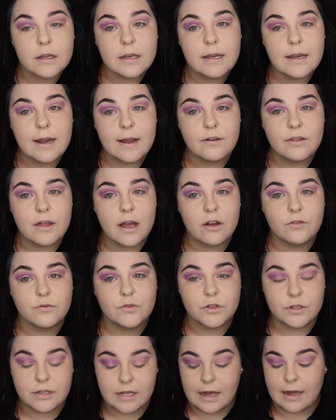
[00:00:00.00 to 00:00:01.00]
Now that I've
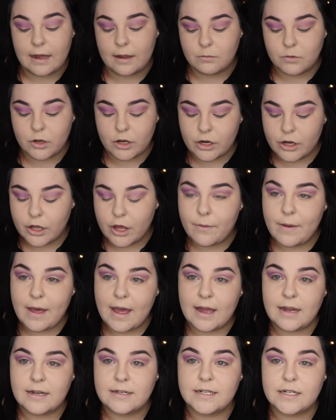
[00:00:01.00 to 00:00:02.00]
done that, I'm going to go
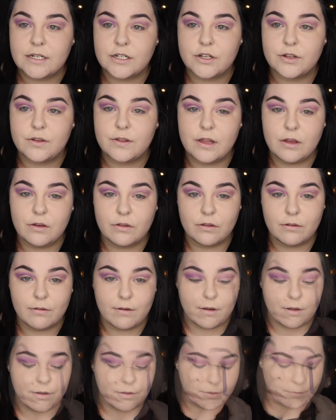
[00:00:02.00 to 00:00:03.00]
ahead and do the other
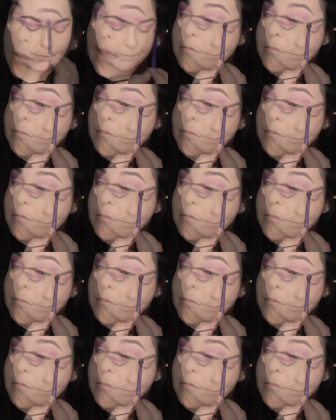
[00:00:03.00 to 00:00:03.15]
eye.